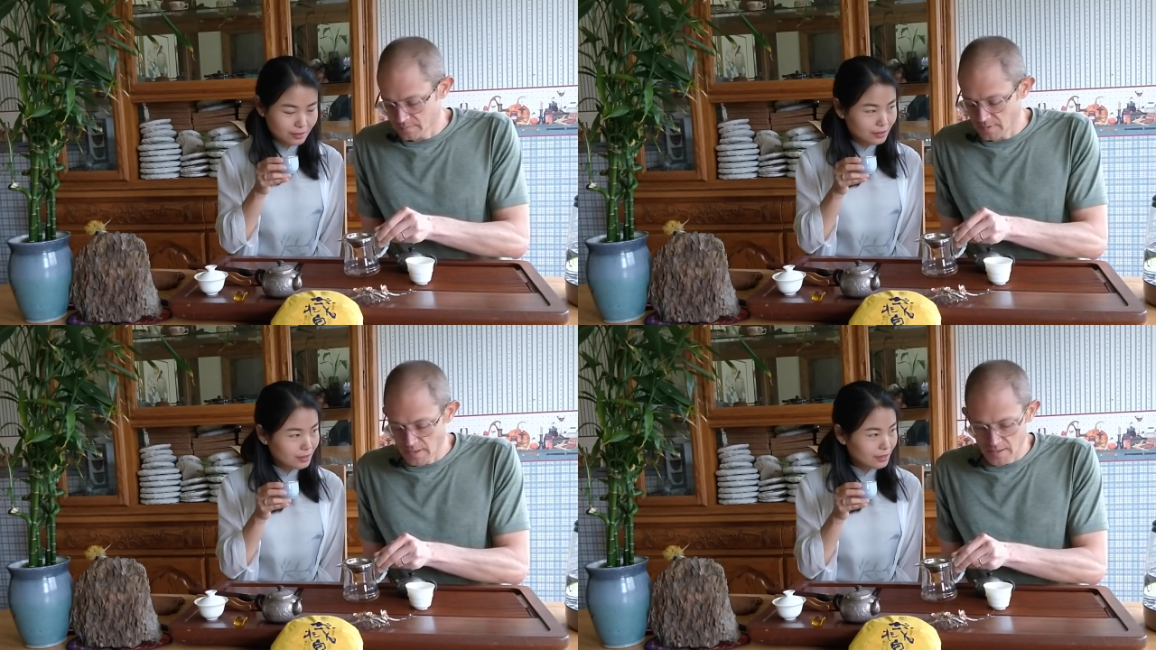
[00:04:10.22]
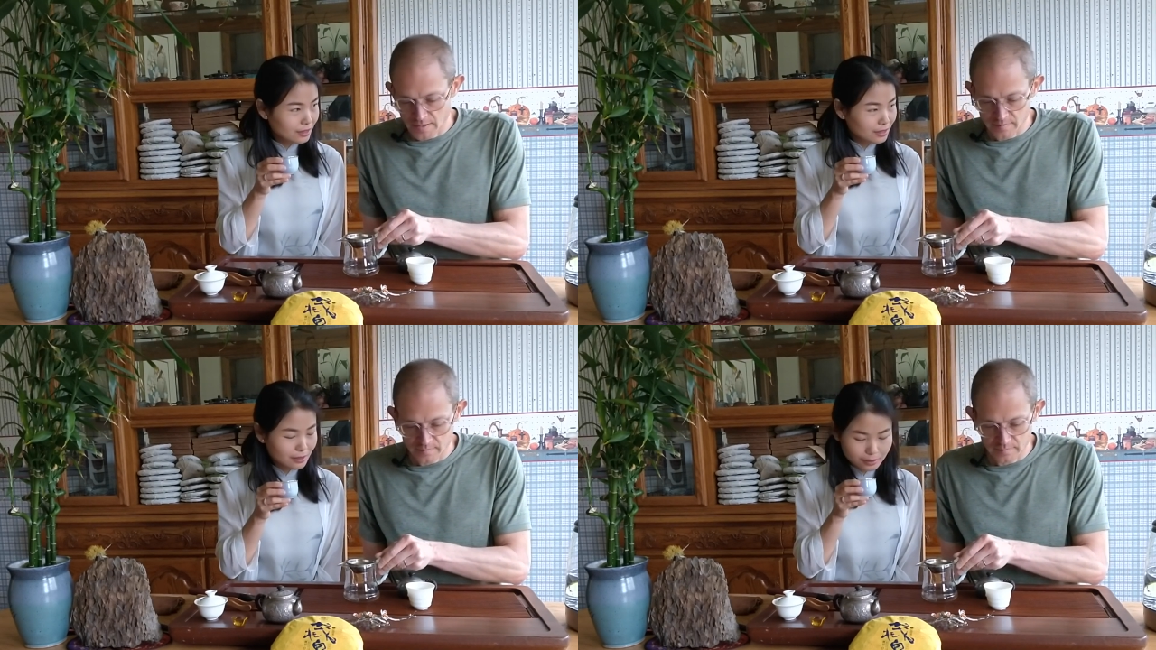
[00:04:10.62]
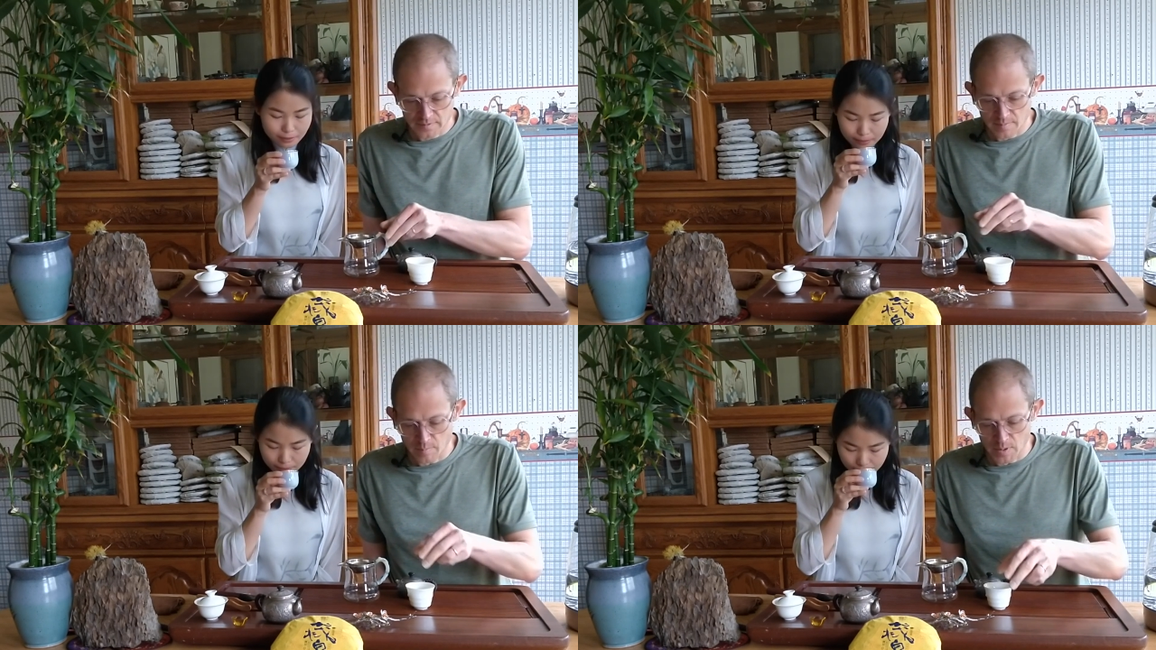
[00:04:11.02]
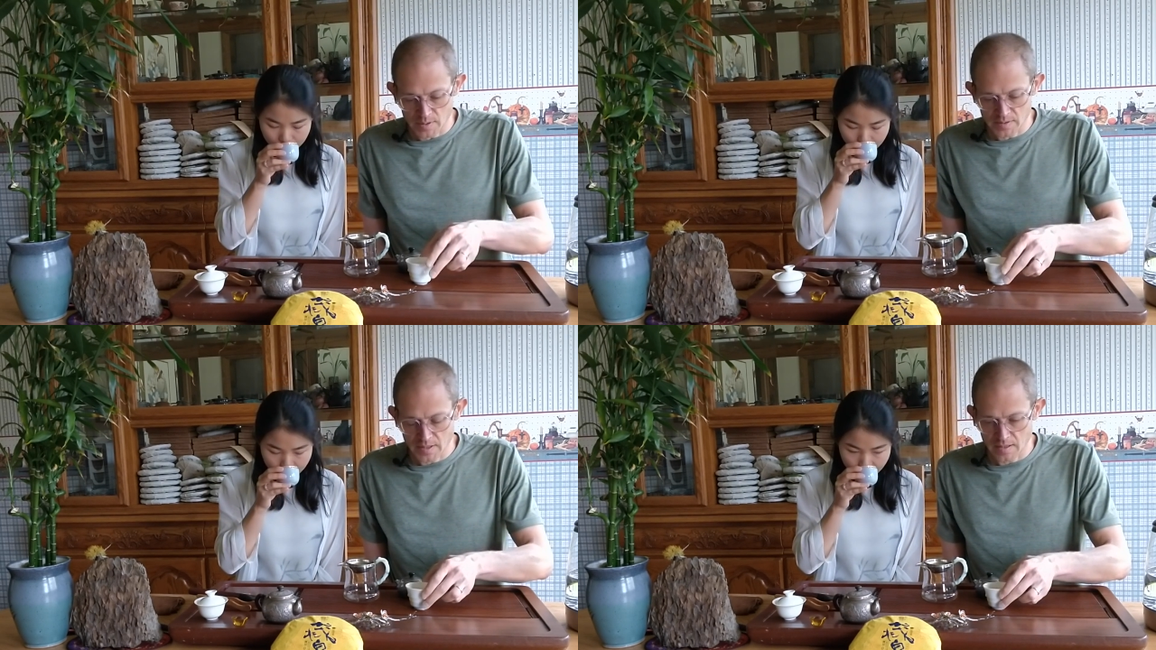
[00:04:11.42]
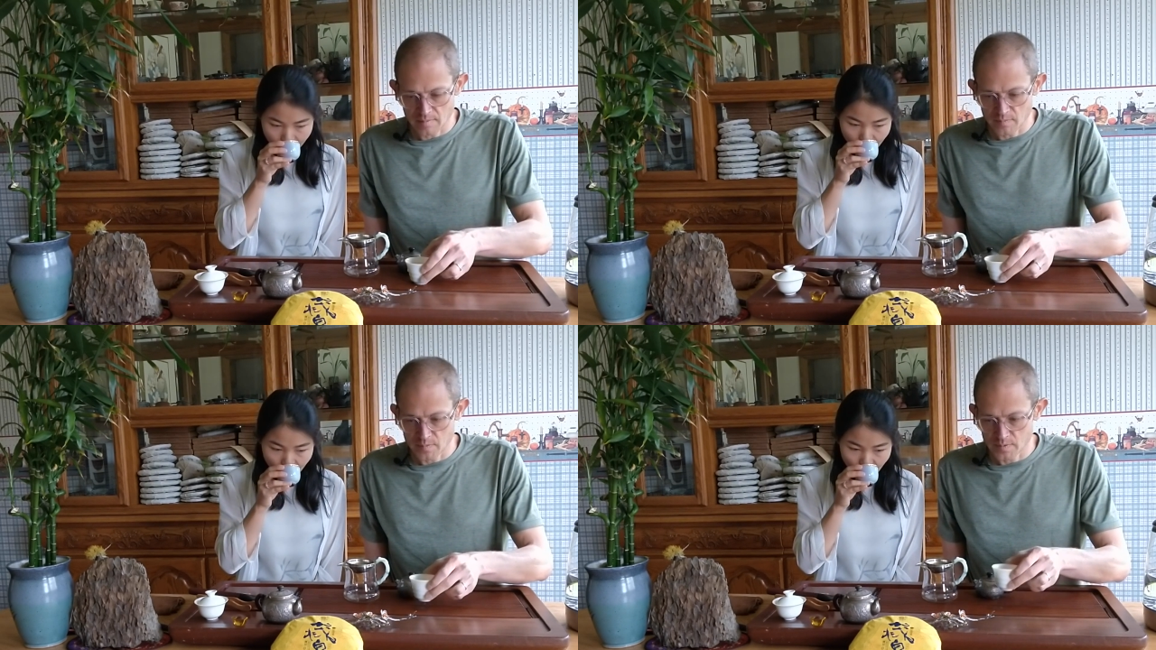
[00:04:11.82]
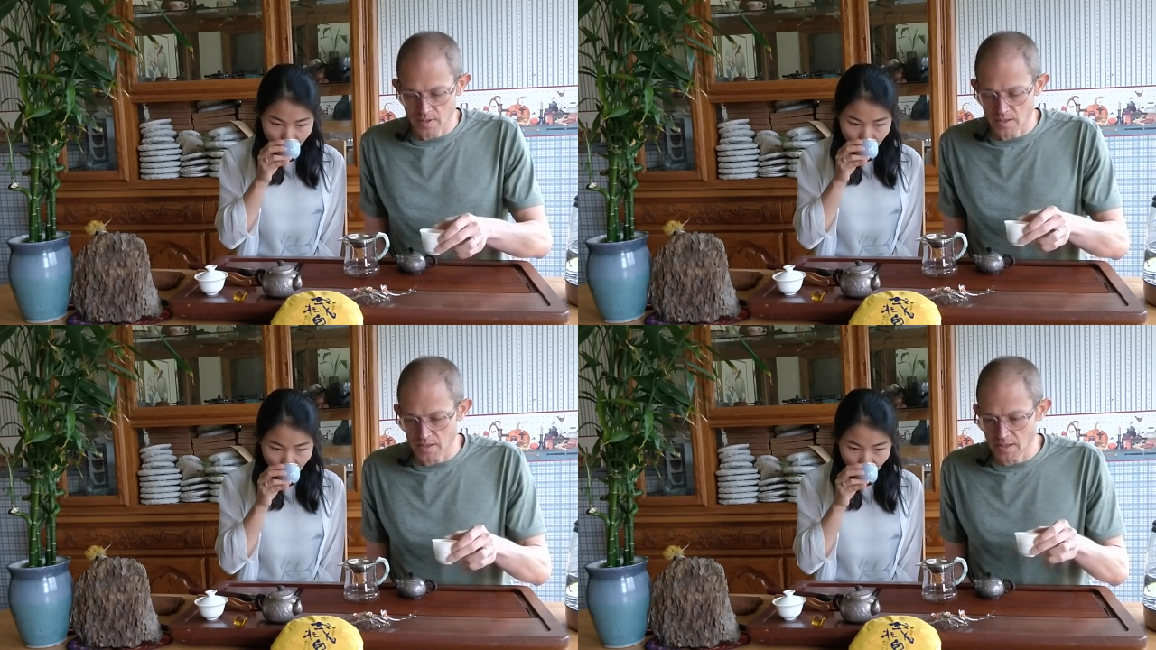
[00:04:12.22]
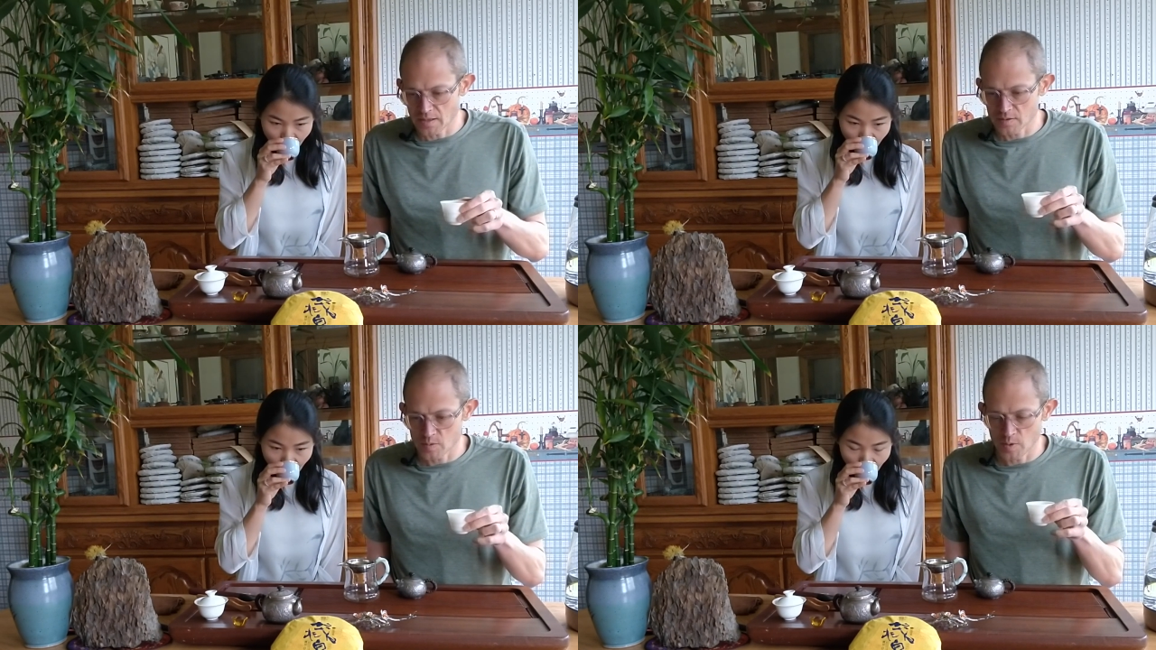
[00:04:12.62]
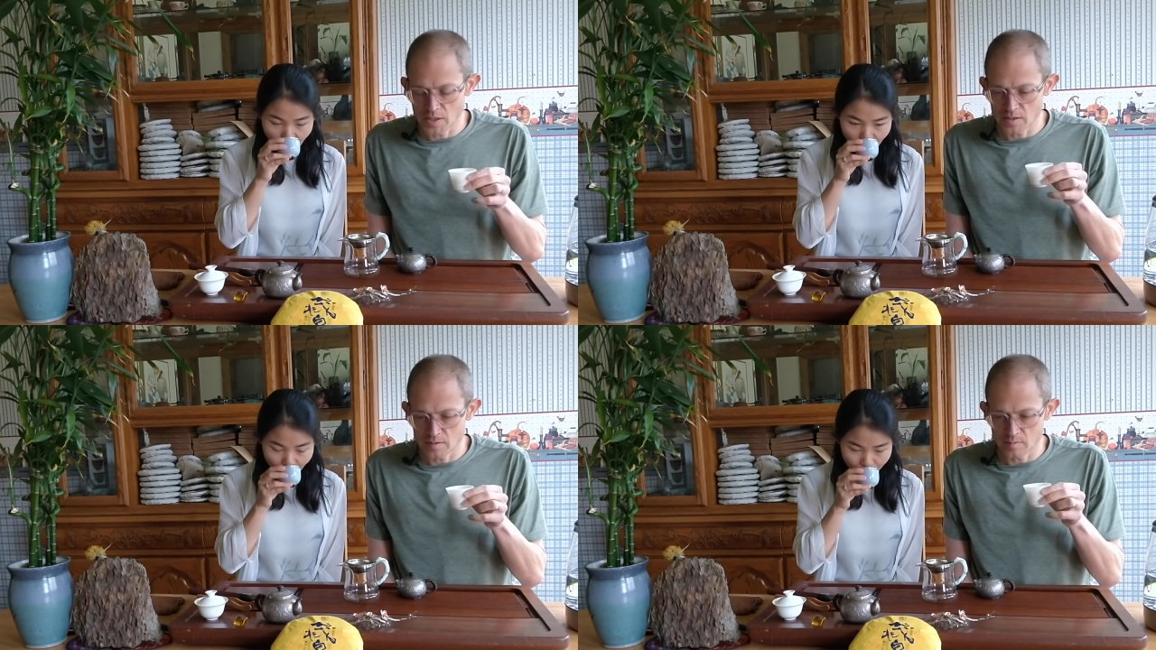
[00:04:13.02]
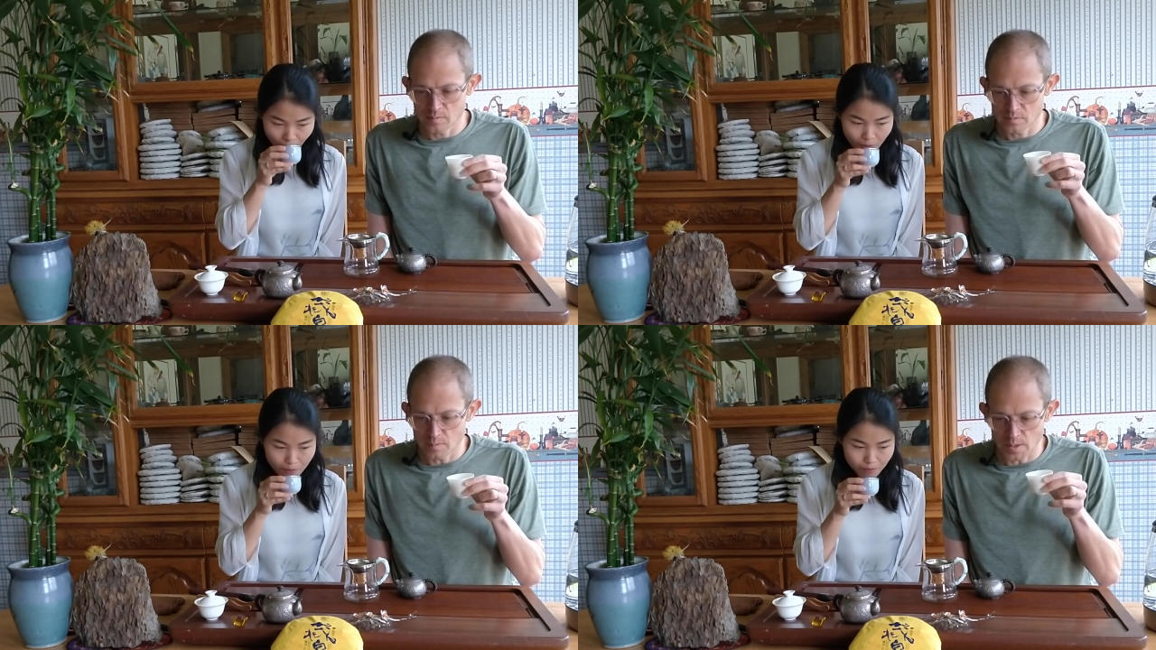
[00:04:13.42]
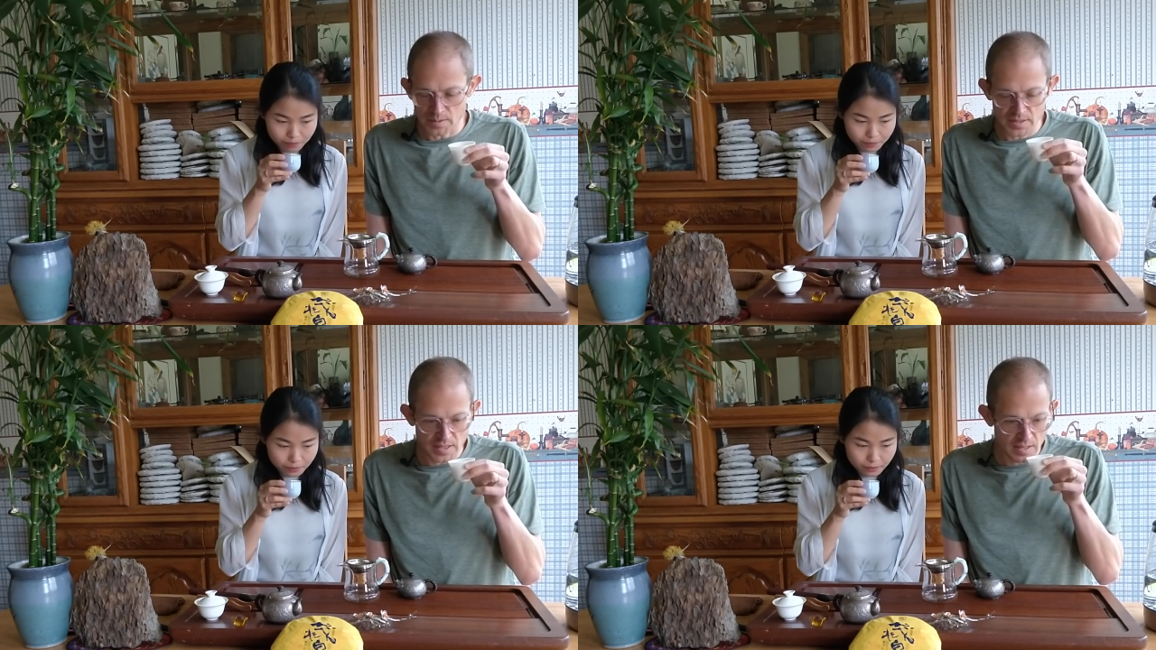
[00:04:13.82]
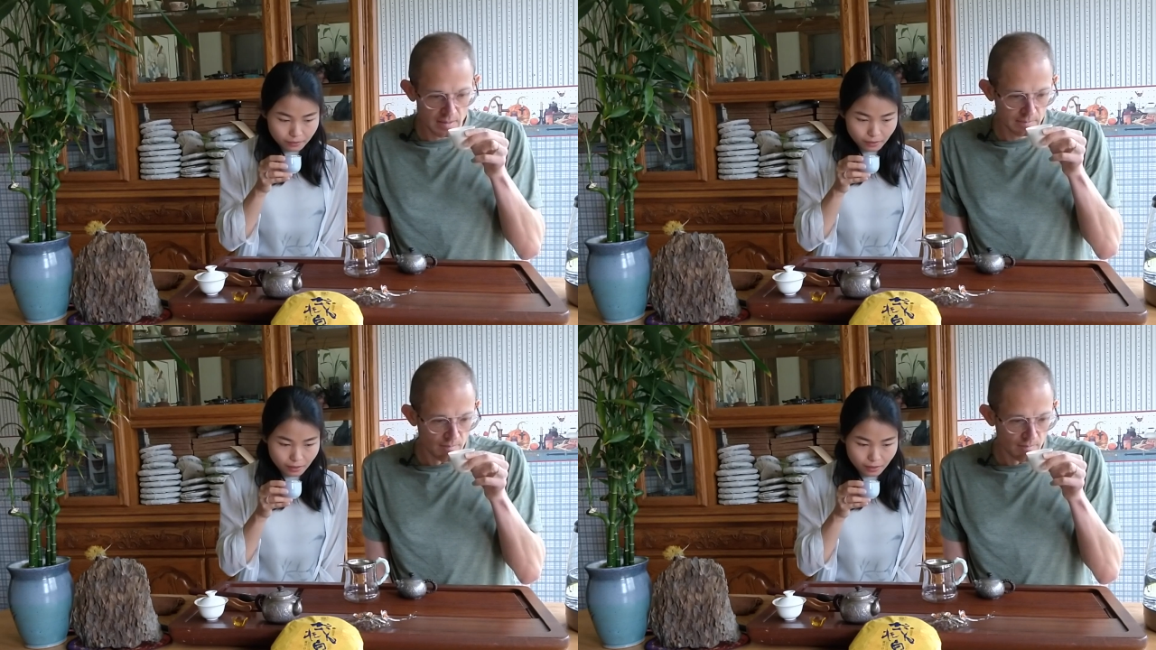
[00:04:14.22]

Speaker 1: Yeah. It's malt, kind of honey, sweet, malty.